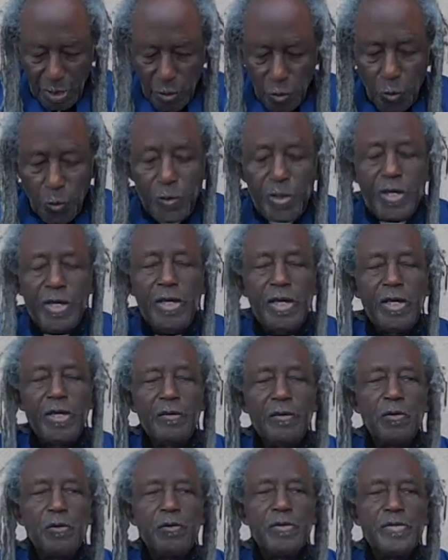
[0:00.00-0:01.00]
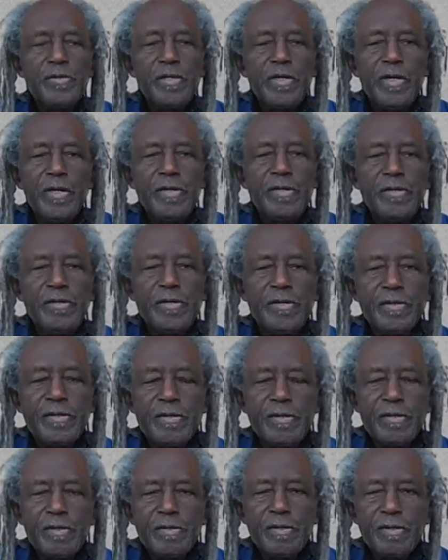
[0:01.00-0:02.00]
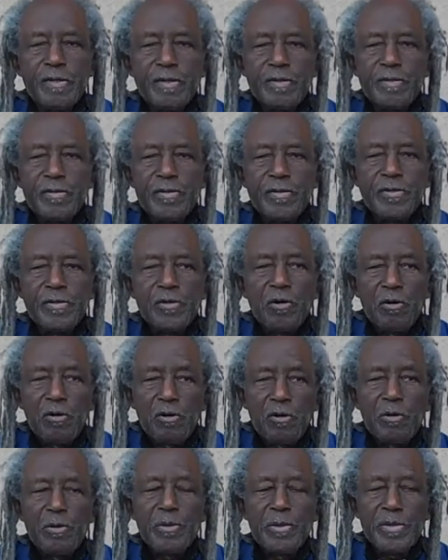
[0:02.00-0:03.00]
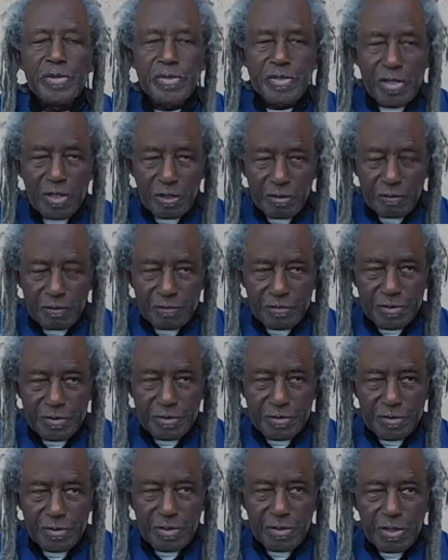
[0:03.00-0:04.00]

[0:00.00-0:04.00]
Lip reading: We in those days saw ourselves